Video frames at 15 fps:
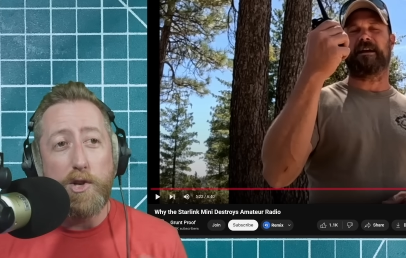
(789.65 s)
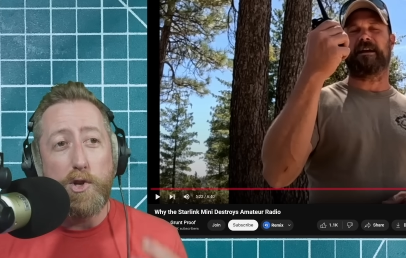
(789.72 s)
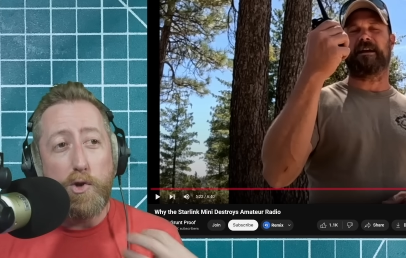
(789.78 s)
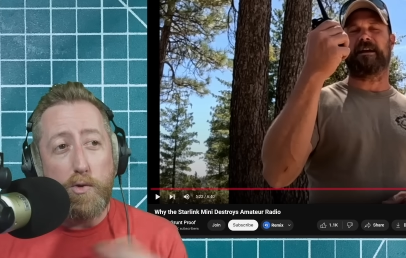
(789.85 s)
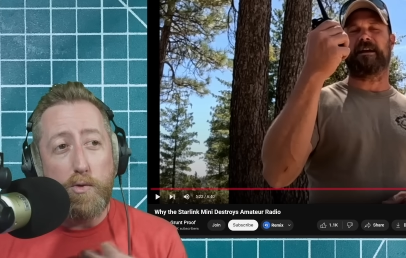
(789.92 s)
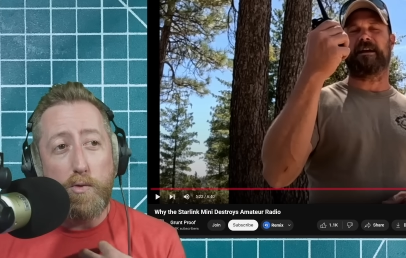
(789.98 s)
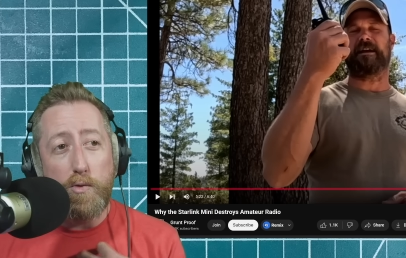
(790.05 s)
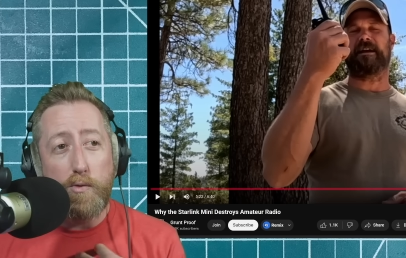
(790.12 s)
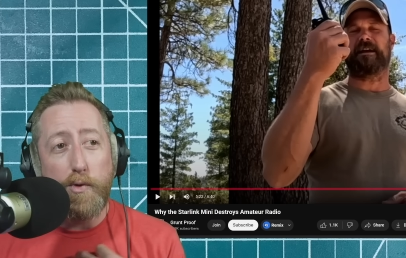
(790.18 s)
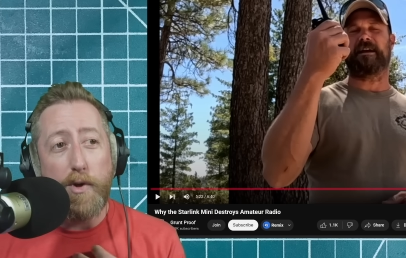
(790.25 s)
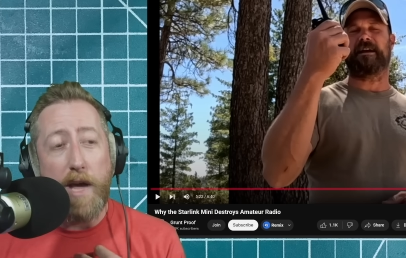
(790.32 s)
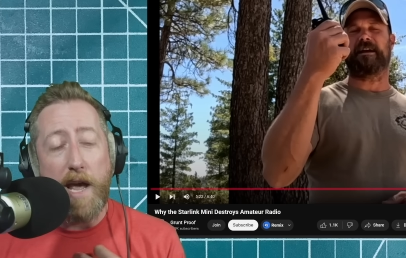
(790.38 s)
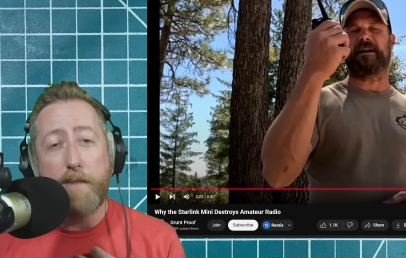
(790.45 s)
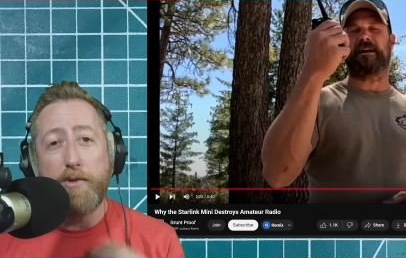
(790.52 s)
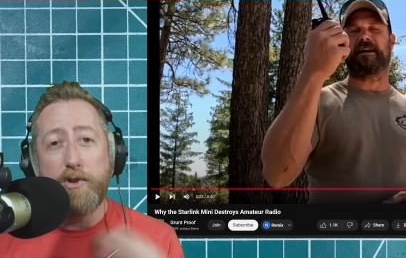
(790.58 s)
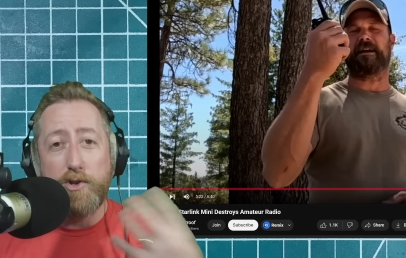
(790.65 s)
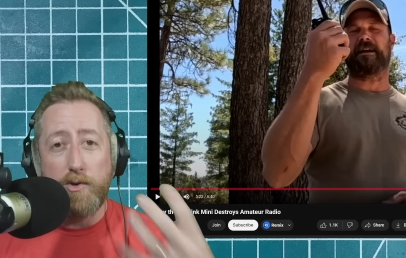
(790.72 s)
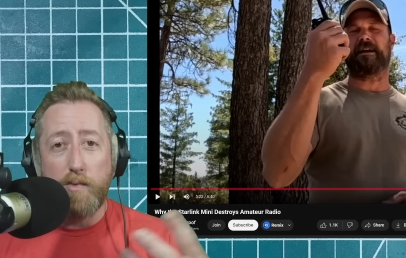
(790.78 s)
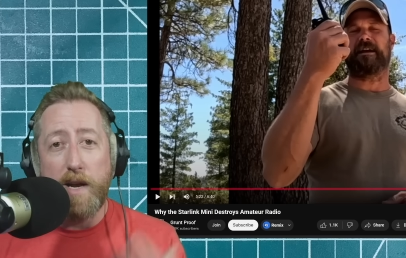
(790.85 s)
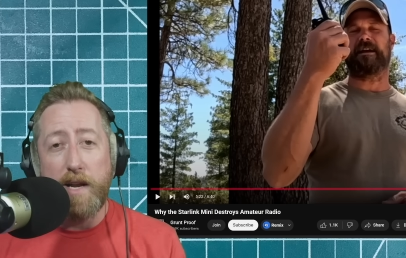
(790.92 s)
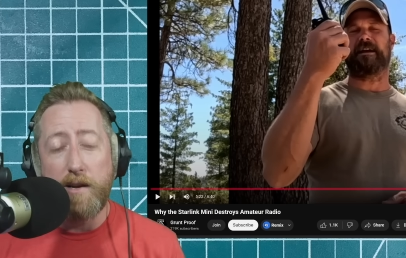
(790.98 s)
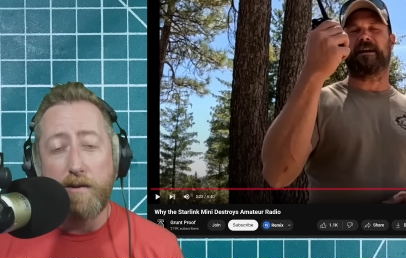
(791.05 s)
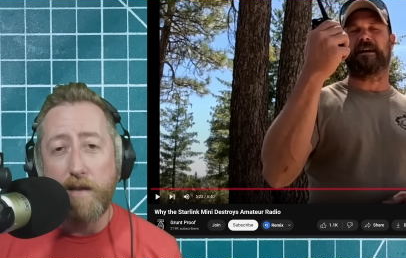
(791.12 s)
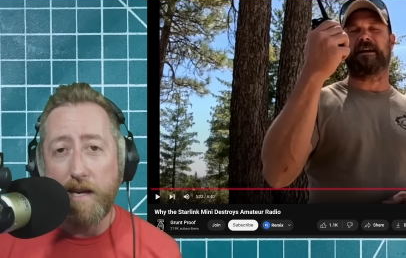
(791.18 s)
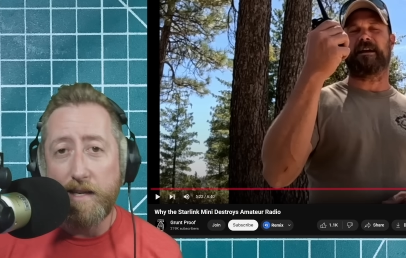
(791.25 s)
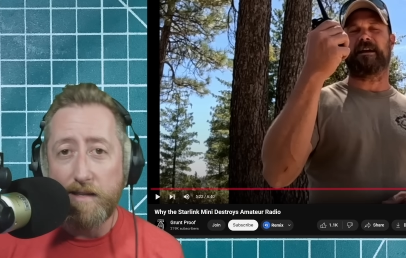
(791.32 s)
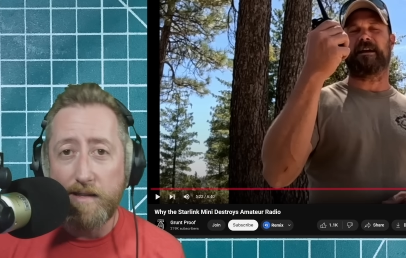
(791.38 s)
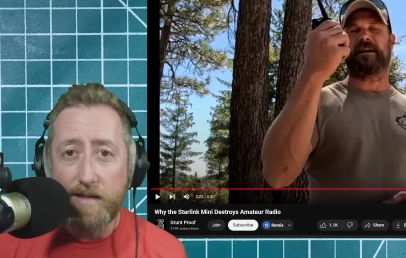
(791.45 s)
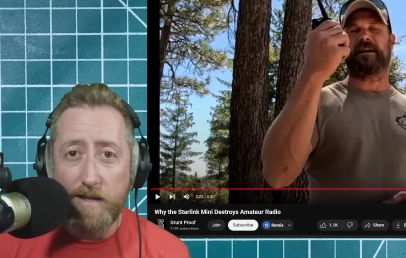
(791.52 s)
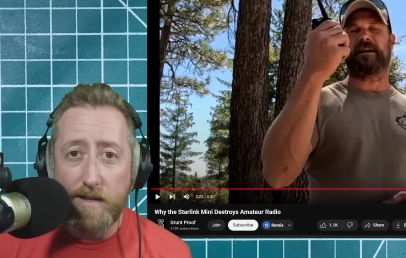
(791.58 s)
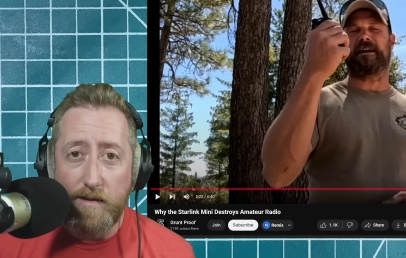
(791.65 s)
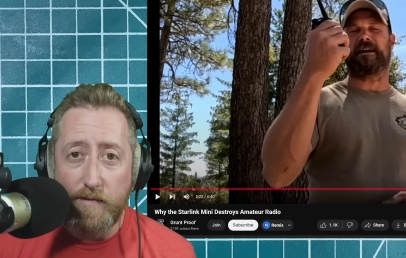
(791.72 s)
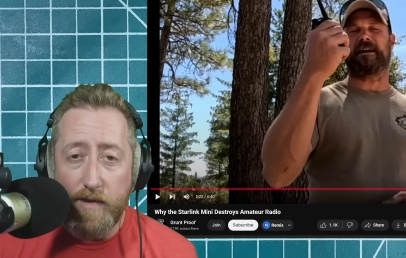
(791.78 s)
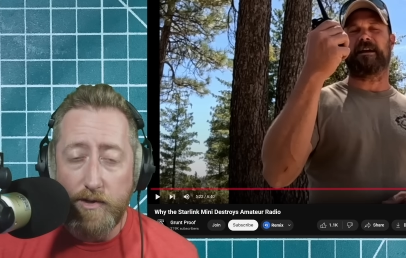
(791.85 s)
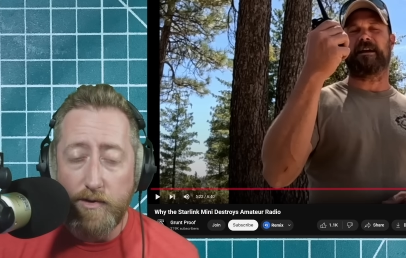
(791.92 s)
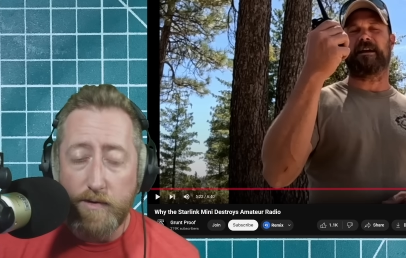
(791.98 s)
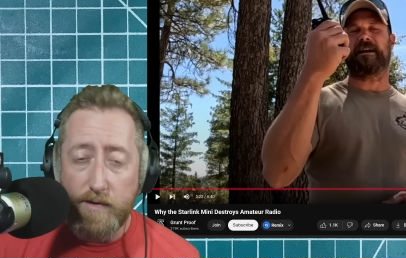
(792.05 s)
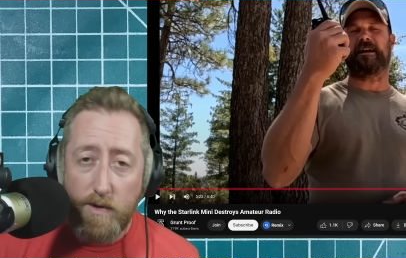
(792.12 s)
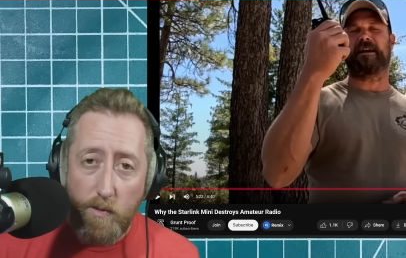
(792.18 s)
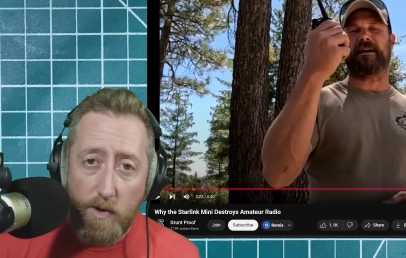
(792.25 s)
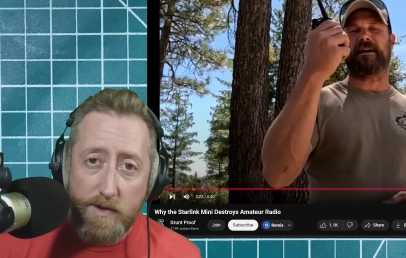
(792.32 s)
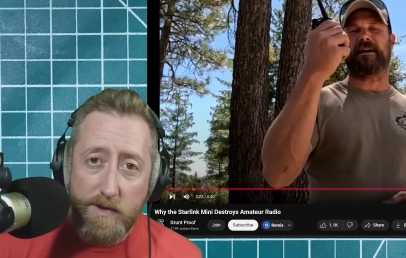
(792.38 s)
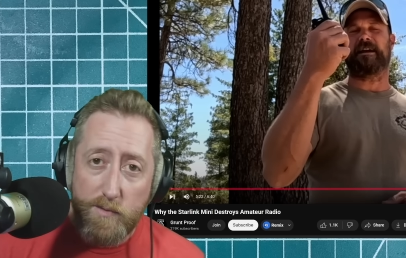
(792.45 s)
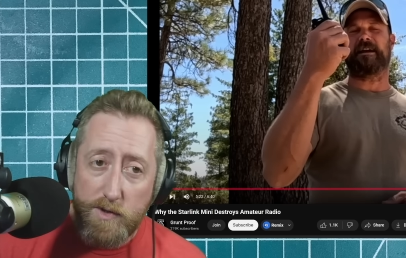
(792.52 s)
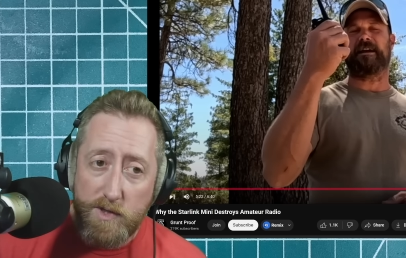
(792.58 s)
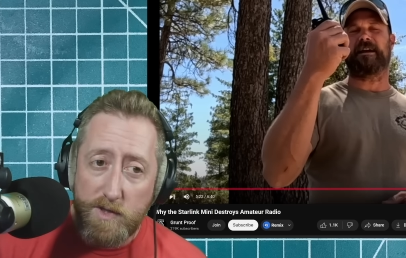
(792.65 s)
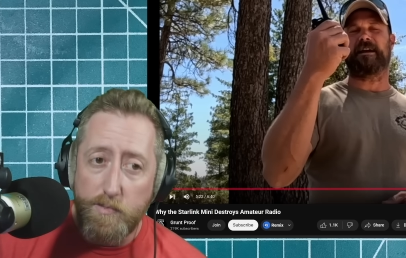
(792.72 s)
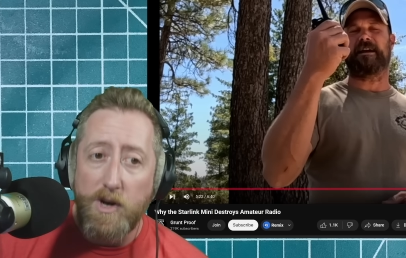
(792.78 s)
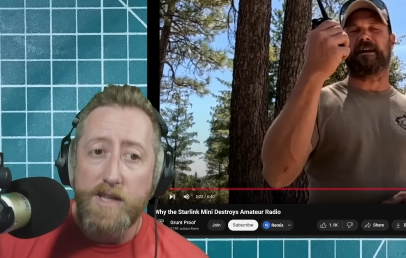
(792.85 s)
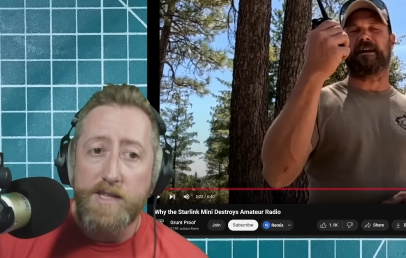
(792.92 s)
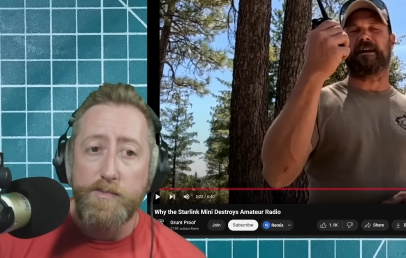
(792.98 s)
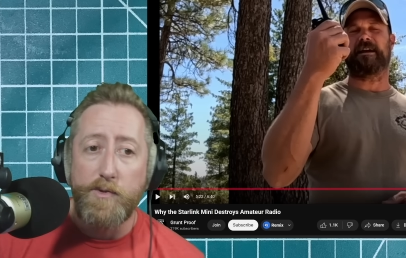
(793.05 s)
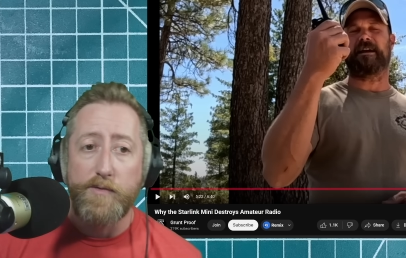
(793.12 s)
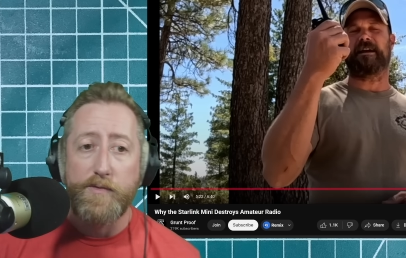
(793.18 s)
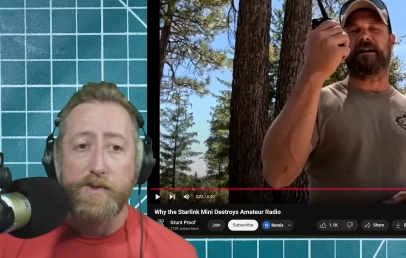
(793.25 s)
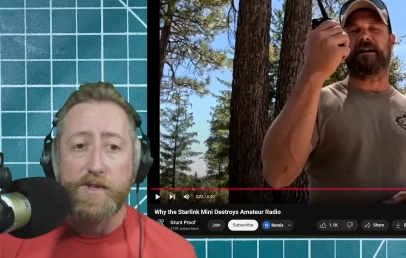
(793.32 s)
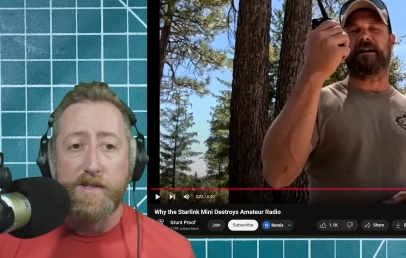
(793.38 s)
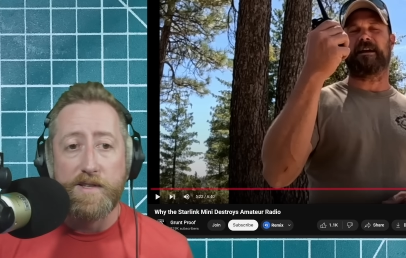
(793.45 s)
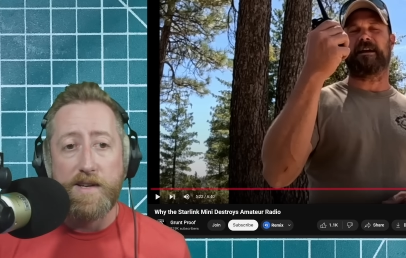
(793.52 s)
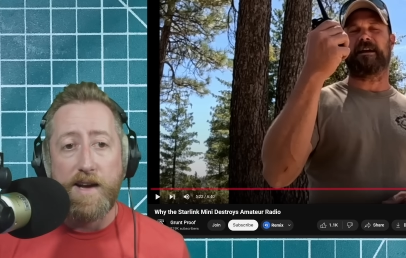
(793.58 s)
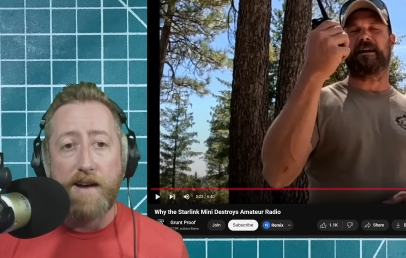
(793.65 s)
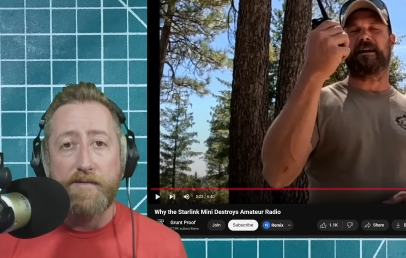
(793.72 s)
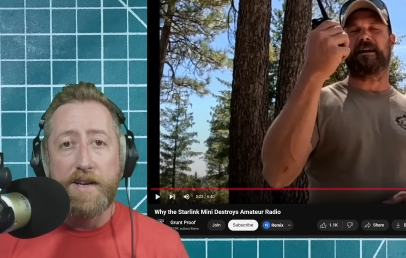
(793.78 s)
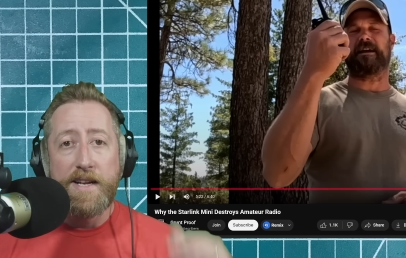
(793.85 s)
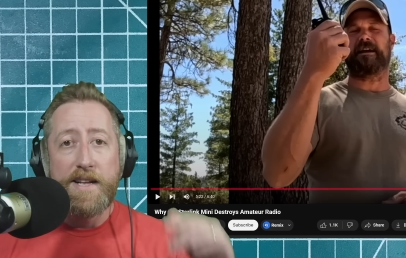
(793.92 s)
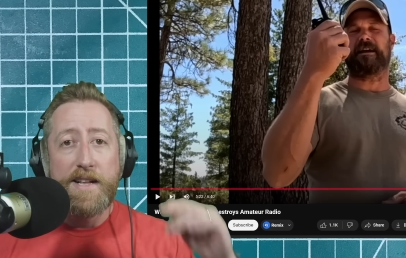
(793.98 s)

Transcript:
Speaker 1: You, the amateur radio licensed individual, is the one that's responsible for this stuff.